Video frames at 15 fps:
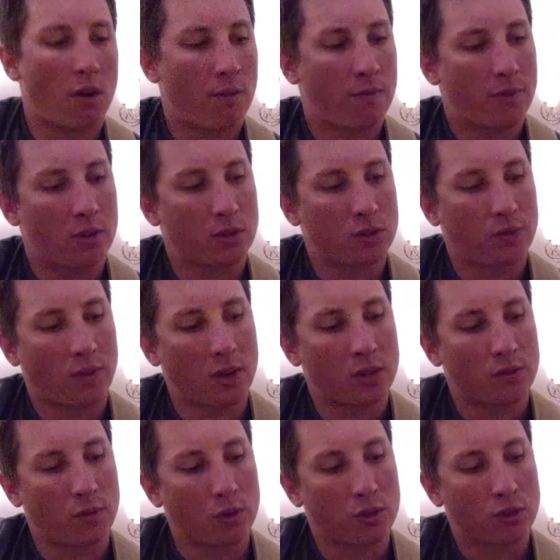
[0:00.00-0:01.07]
off those
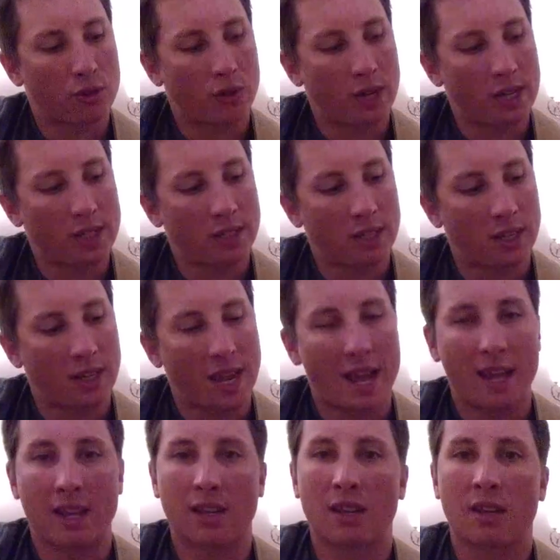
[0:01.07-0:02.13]
first four strings and
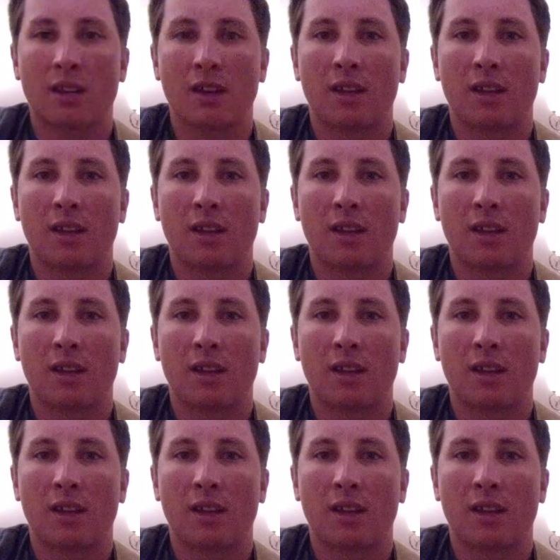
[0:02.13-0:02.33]
then